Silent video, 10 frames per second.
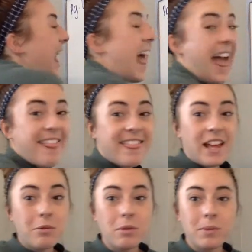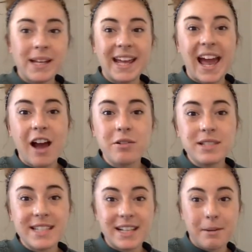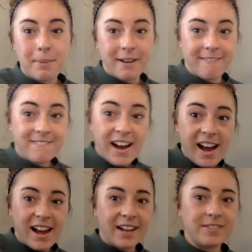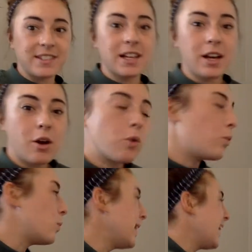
And then when we counted by fives, we